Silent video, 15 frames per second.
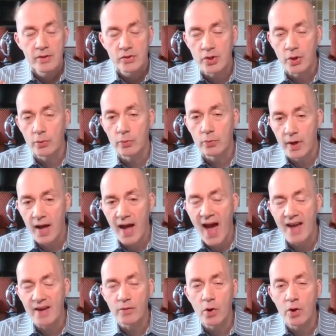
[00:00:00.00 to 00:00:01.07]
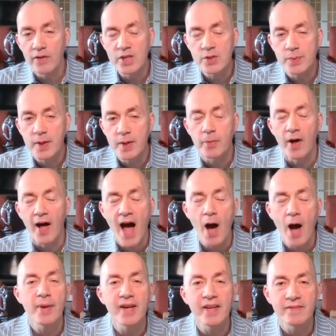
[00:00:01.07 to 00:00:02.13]
So out of all these people,
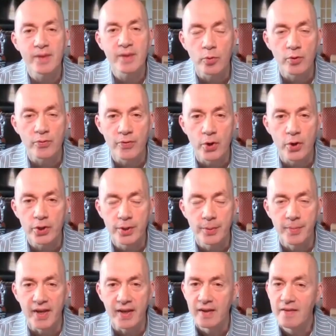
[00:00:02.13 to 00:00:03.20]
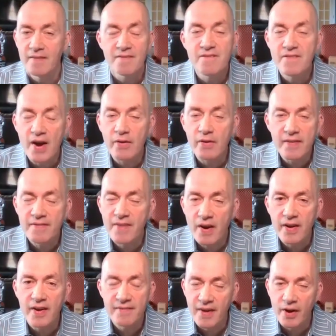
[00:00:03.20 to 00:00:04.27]
how many of them referred to me? Very,
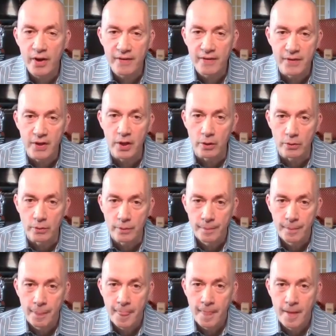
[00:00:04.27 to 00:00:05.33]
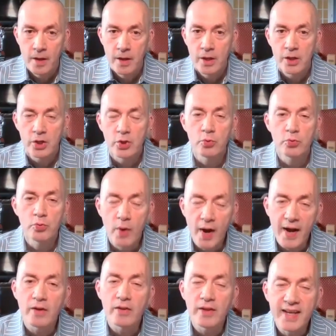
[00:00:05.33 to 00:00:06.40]
very, very few. You
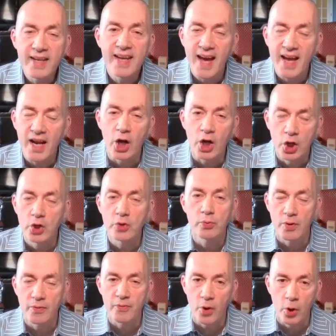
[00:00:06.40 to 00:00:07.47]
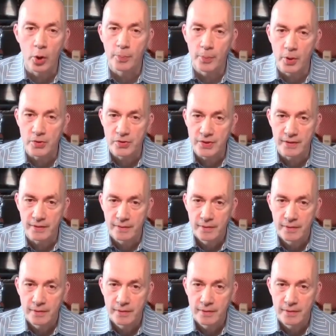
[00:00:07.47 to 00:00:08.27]
rarely get a good referral person.